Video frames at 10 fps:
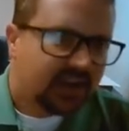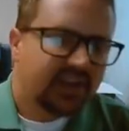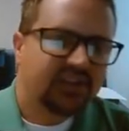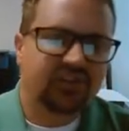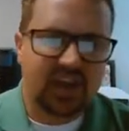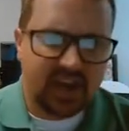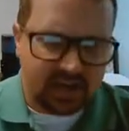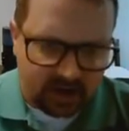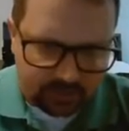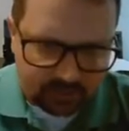
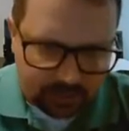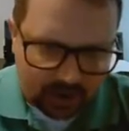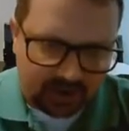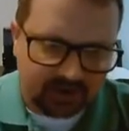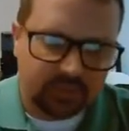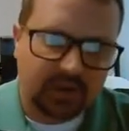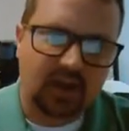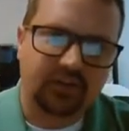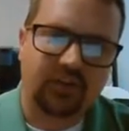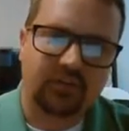Secondary response,
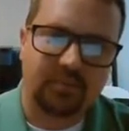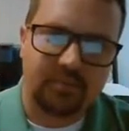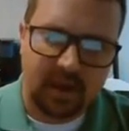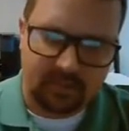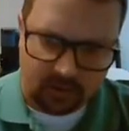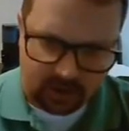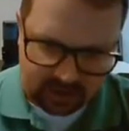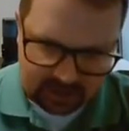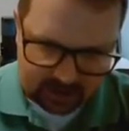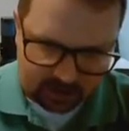because there's
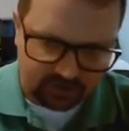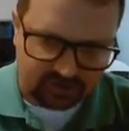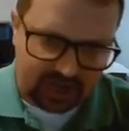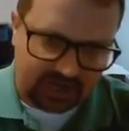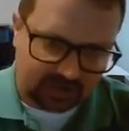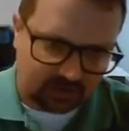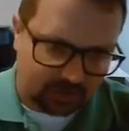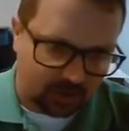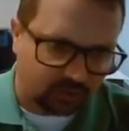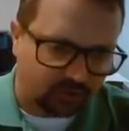memory here, second
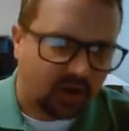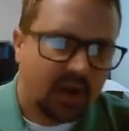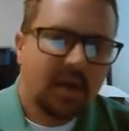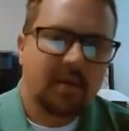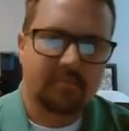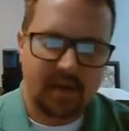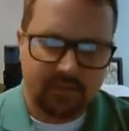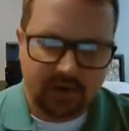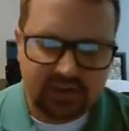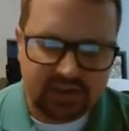exposure,
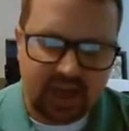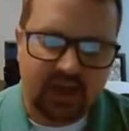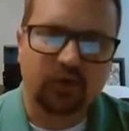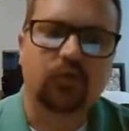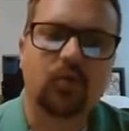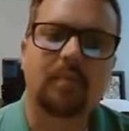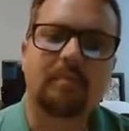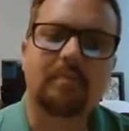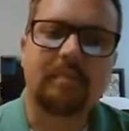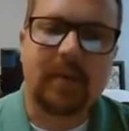memory cells will
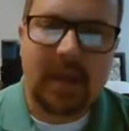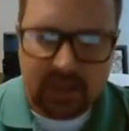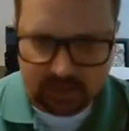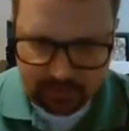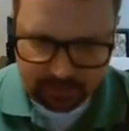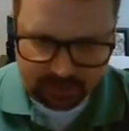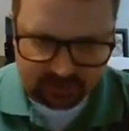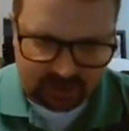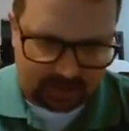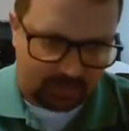immediately
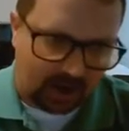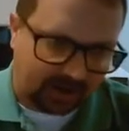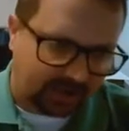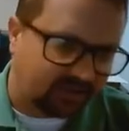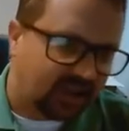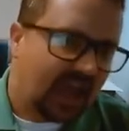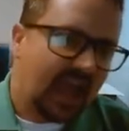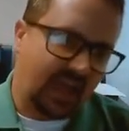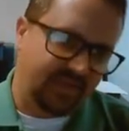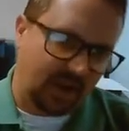produce antibodies,
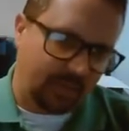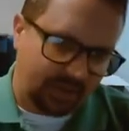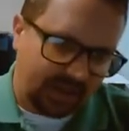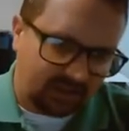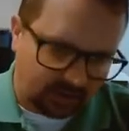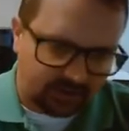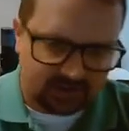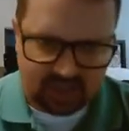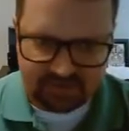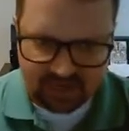and that'll peak 2 to
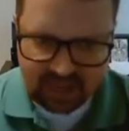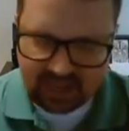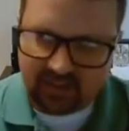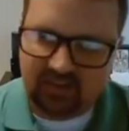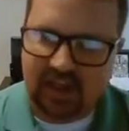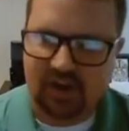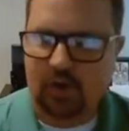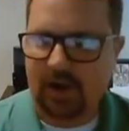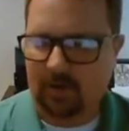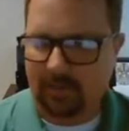7 days at a
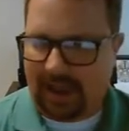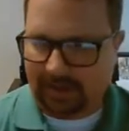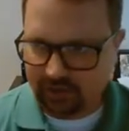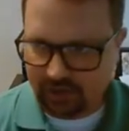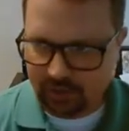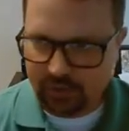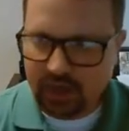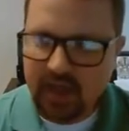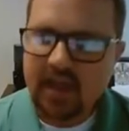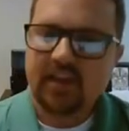greater magnitude.
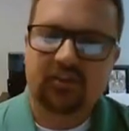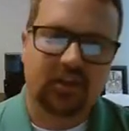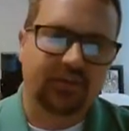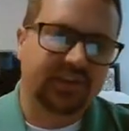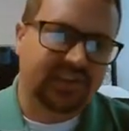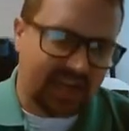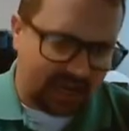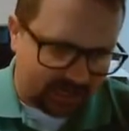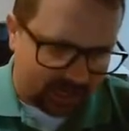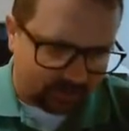So the
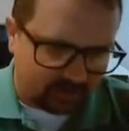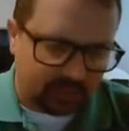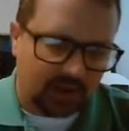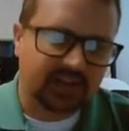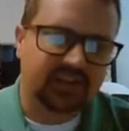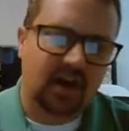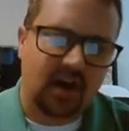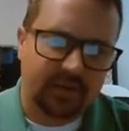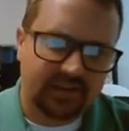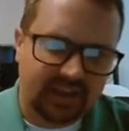secondary response
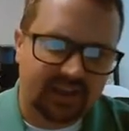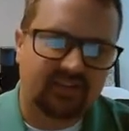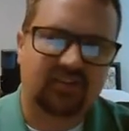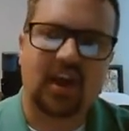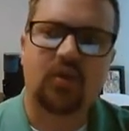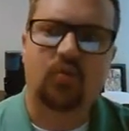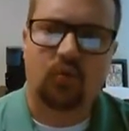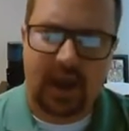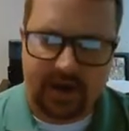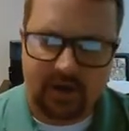always gives us a
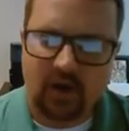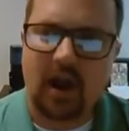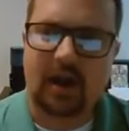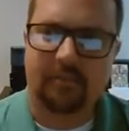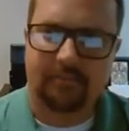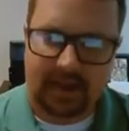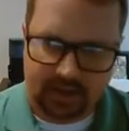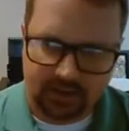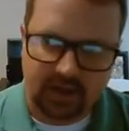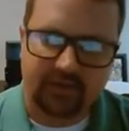greater
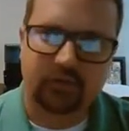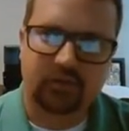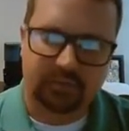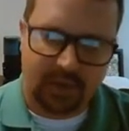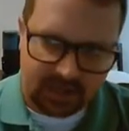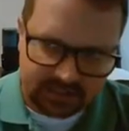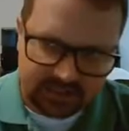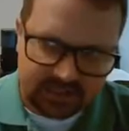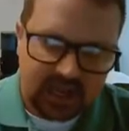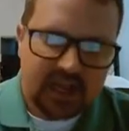amount of
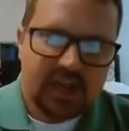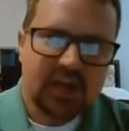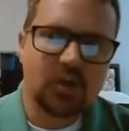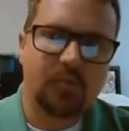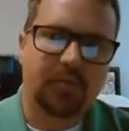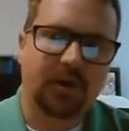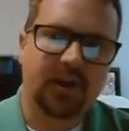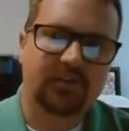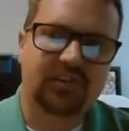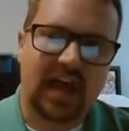response. You
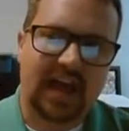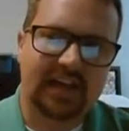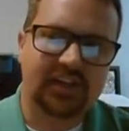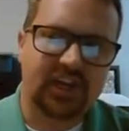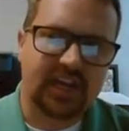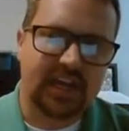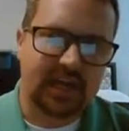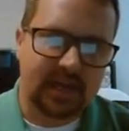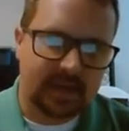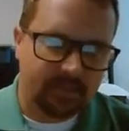produce
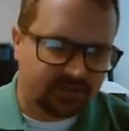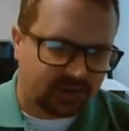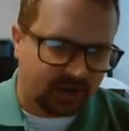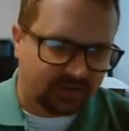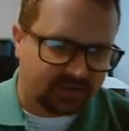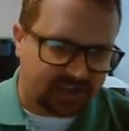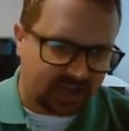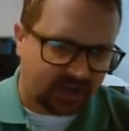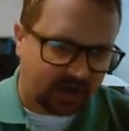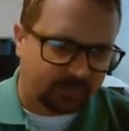IgMs during the
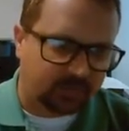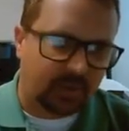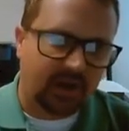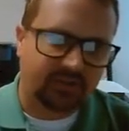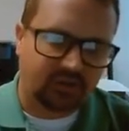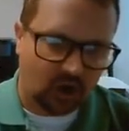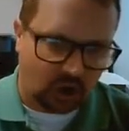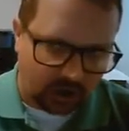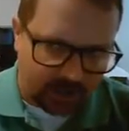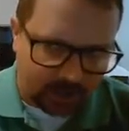secondary response
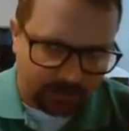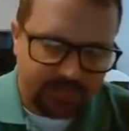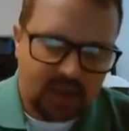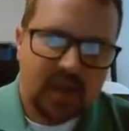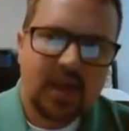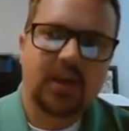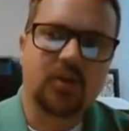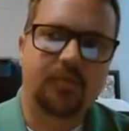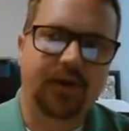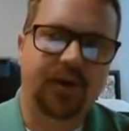earlier.
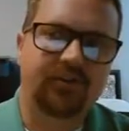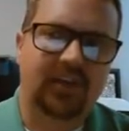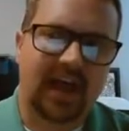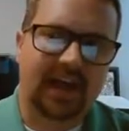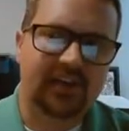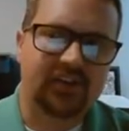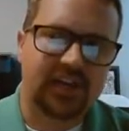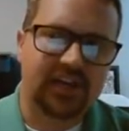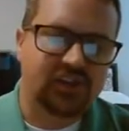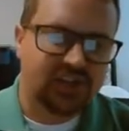You produce
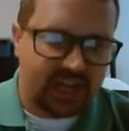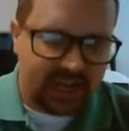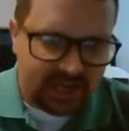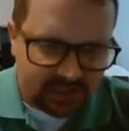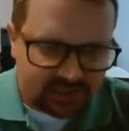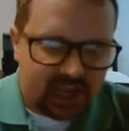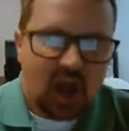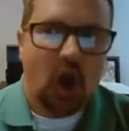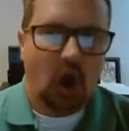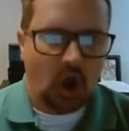IgGs
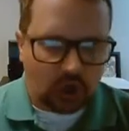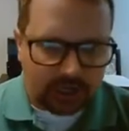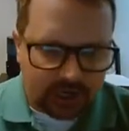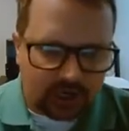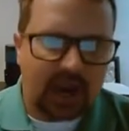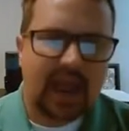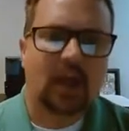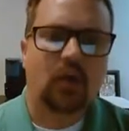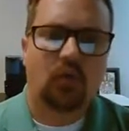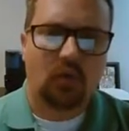earlier
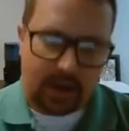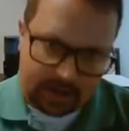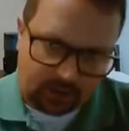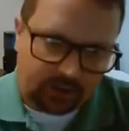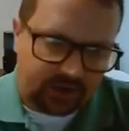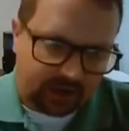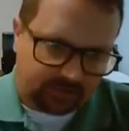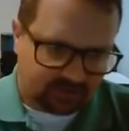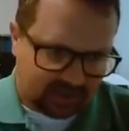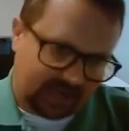and greater during
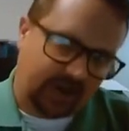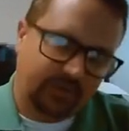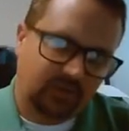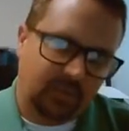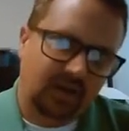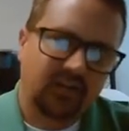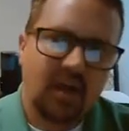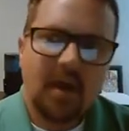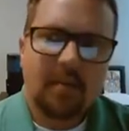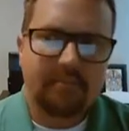the secondary response.
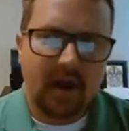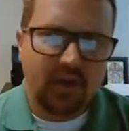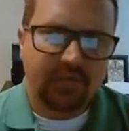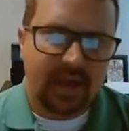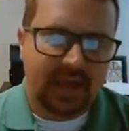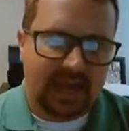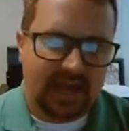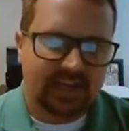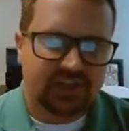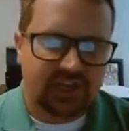Both make
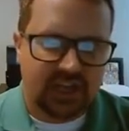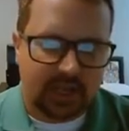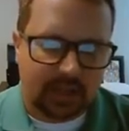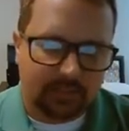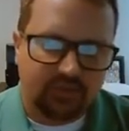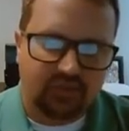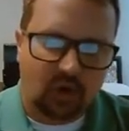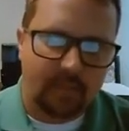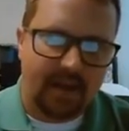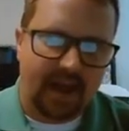IgMs
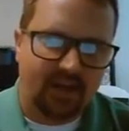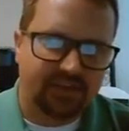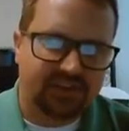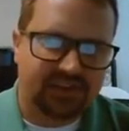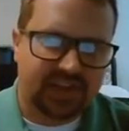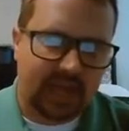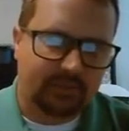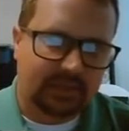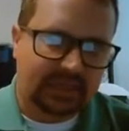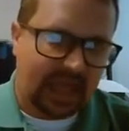for about the
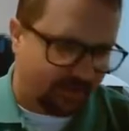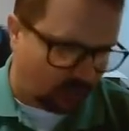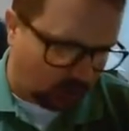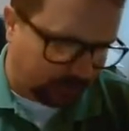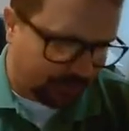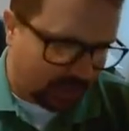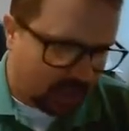same level,